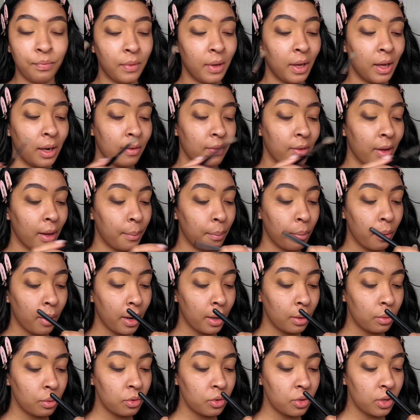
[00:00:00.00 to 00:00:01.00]
kind of like
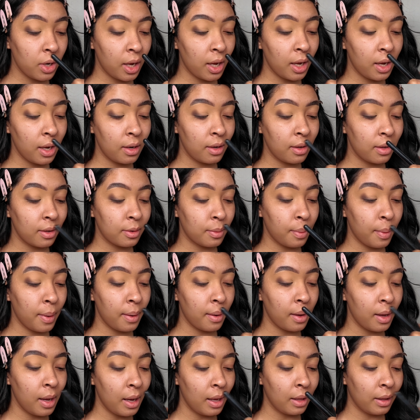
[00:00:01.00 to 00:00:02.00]
brown shade. It's a
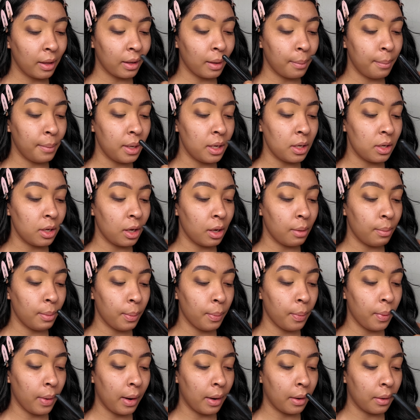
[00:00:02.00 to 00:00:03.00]
bit like a medium
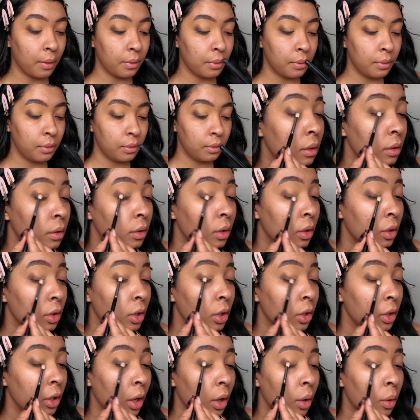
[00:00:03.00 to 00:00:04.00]
brown. I'm not going
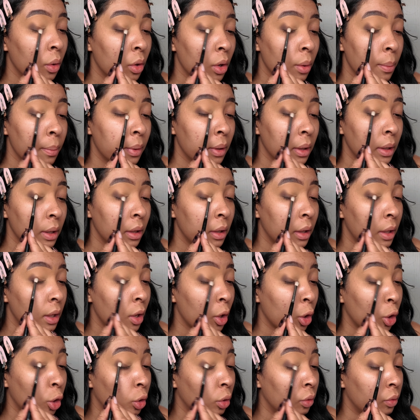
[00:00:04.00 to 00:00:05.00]
to go completely
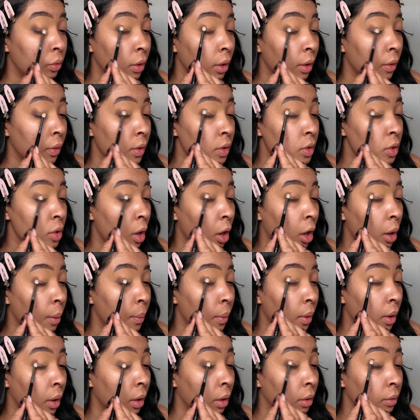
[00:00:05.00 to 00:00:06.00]
over the top
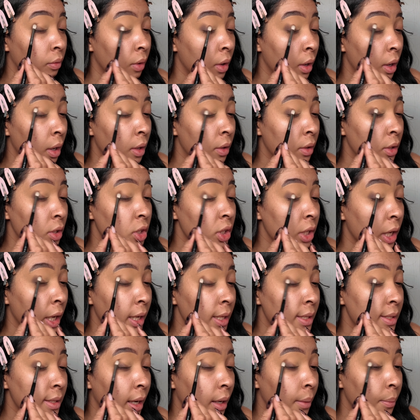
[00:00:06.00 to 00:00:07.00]
of the
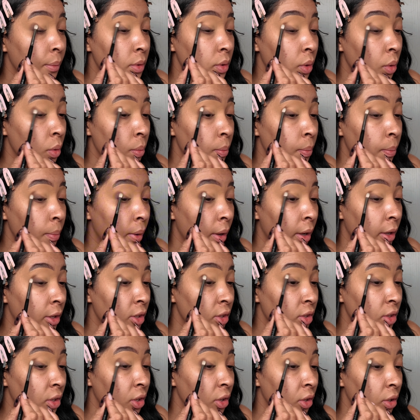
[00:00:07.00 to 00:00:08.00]
shade Cypress Umber. I'm
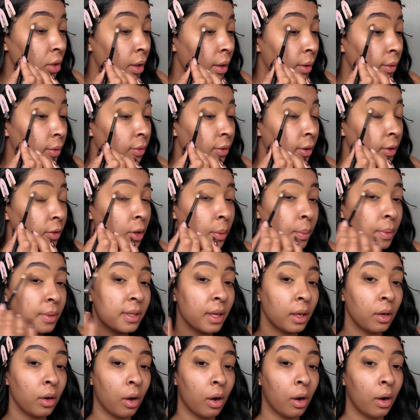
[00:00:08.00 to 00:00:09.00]
just going to do like
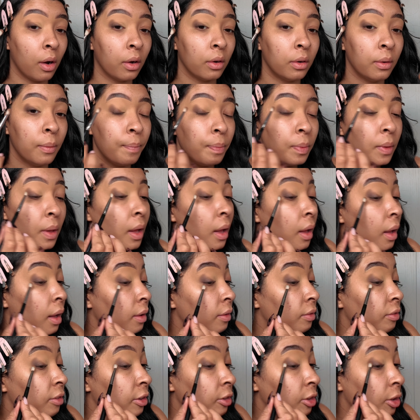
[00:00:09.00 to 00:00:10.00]
50% on
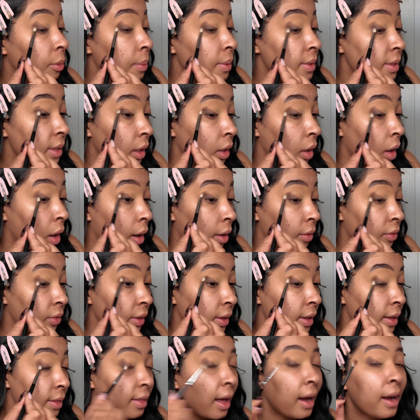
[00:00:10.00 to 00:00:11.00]
and 50% off.
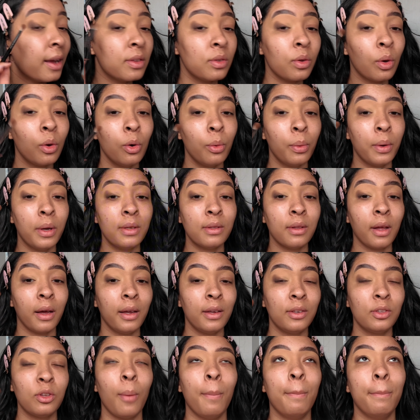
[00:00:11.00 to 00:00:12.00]
That is always like,
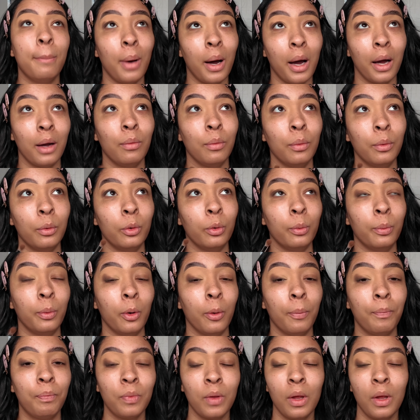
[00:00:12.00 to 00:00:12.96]
it's not my rule, but